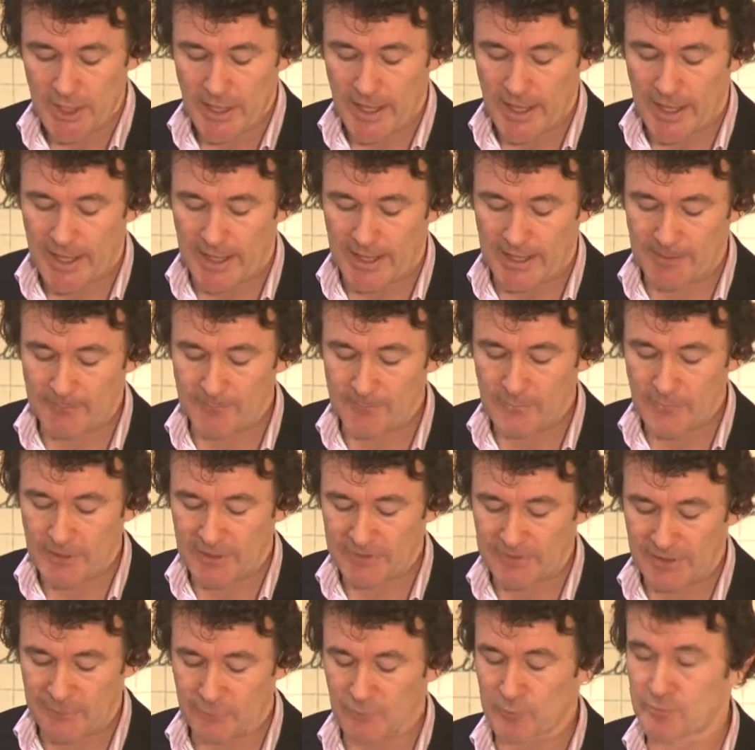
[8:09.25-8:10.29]

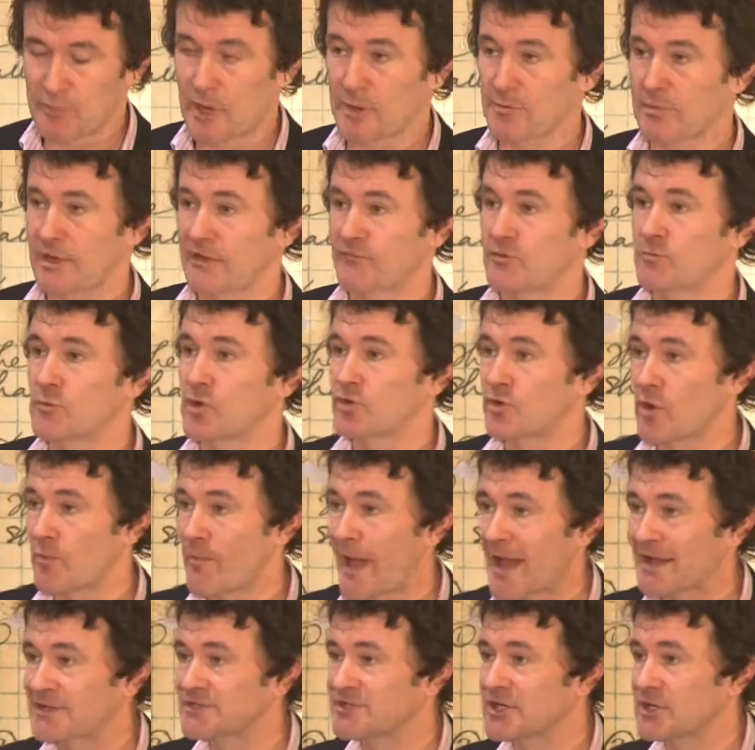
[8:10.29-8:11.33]
They would probably have a more
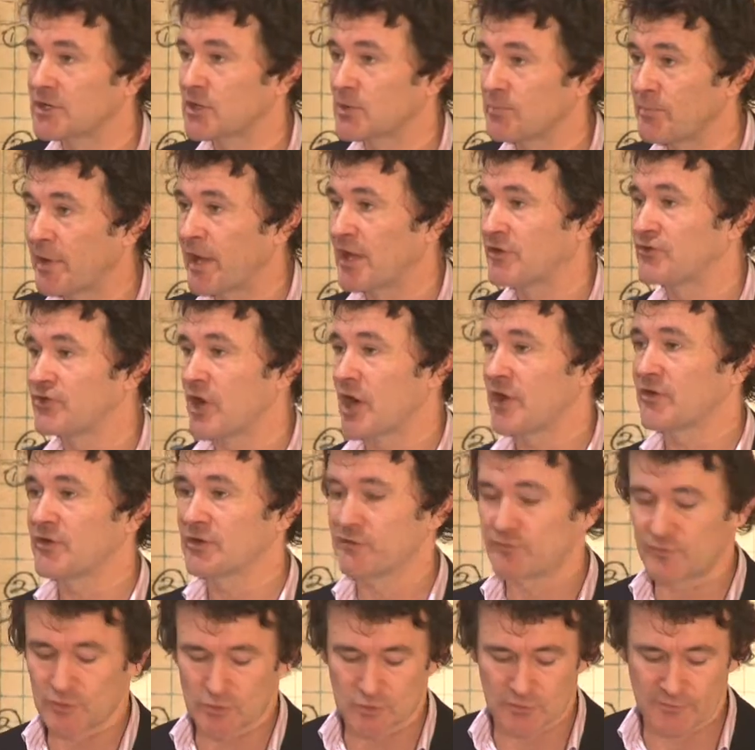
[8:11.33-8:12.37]
romantic or
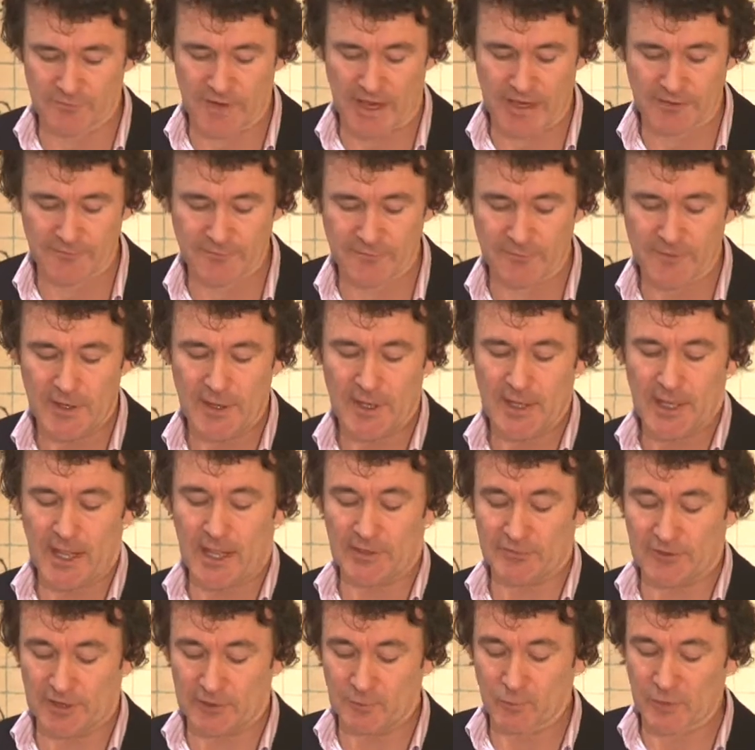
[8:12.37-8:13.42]
patriotic view of life
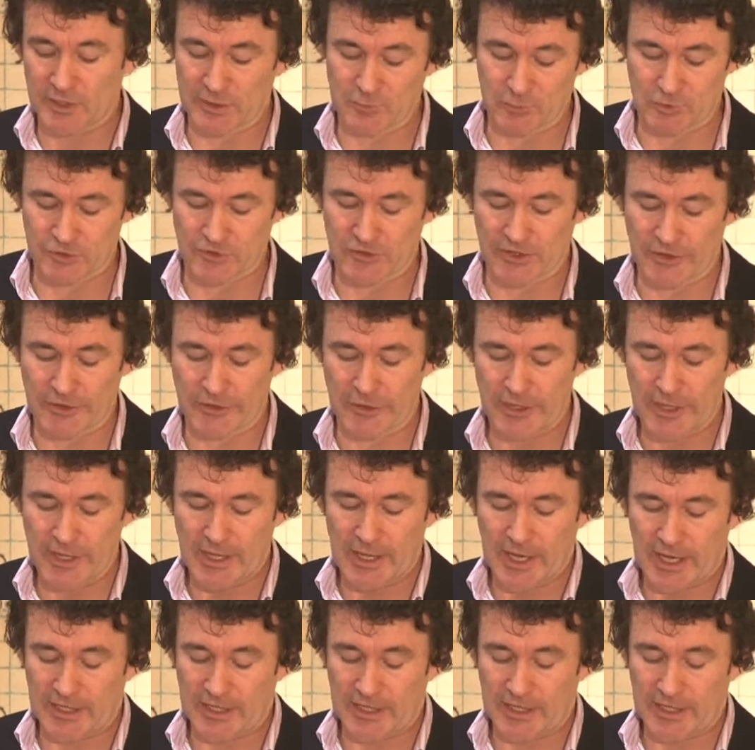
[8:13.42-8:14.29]
than we would here,